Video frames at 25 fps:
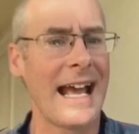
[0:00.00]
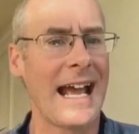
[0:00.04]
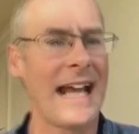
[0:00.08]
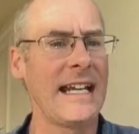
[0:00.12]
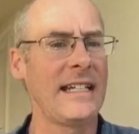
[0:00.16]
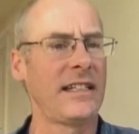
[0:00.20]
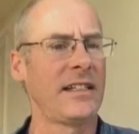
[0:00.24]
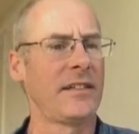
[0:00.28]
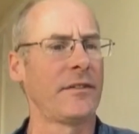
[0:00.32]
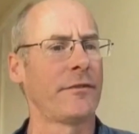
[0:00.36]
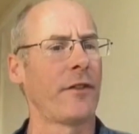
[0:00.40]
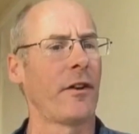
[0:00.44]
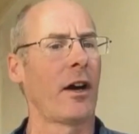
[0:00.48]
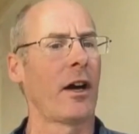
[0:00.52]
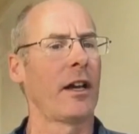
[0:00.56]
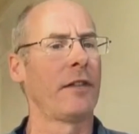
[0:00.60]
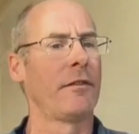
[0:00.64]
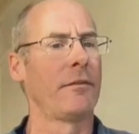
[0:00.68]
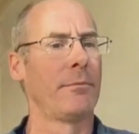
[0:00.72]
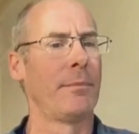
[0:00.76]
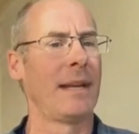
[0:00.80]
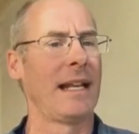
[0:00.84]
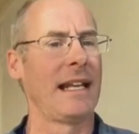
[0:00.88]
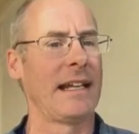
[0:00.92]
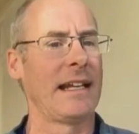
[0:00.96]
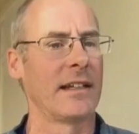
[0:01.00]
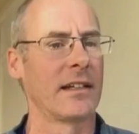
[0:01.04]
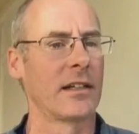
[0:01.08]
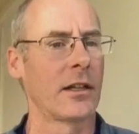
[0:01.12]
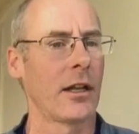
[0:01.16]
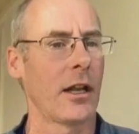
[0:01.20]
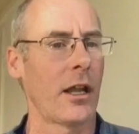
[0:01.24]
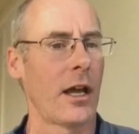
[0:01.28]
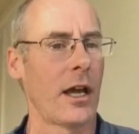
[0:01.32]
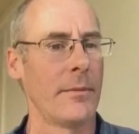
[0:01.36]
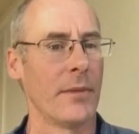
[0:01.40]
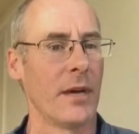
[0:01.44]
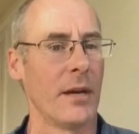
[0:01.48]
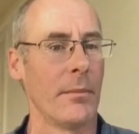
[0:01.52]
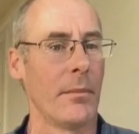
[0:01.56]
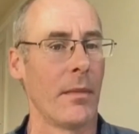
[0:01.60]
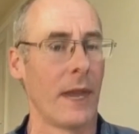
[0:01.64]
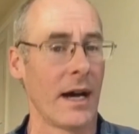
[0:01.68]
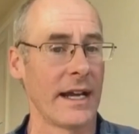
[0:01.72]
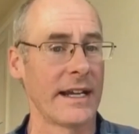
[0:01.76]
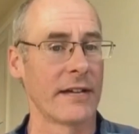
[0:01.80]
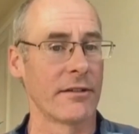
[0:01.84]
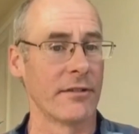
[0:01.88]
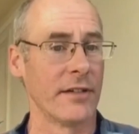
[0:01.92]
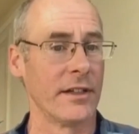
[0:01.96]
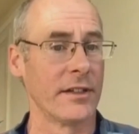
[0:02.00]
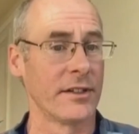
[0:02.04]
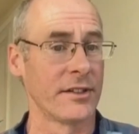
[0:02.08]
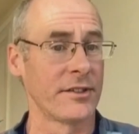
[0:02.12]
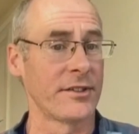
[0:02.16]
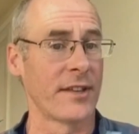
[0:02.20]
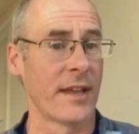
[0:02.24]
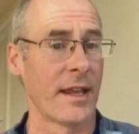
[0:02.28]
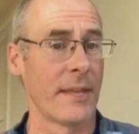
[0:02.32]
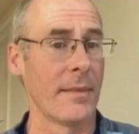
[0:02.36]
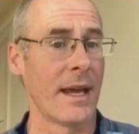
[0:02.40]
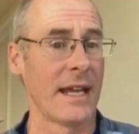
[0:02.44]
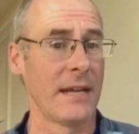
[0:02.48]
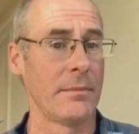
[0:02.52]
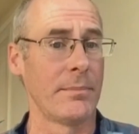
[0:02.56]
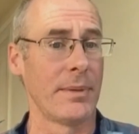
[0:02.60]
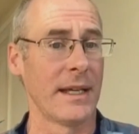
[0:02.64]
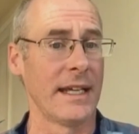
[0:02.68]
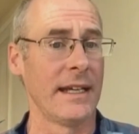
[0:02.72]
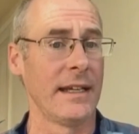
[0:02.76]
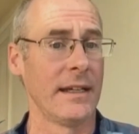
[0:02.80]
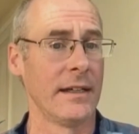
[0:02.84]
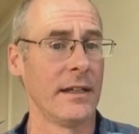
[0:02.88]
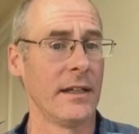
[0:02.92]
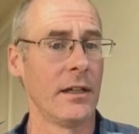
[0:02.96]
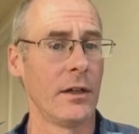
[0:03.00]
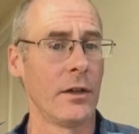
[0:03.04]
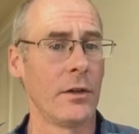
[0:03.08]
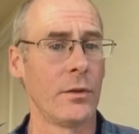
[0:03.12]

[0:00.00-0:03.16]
85 million climate migrants there may be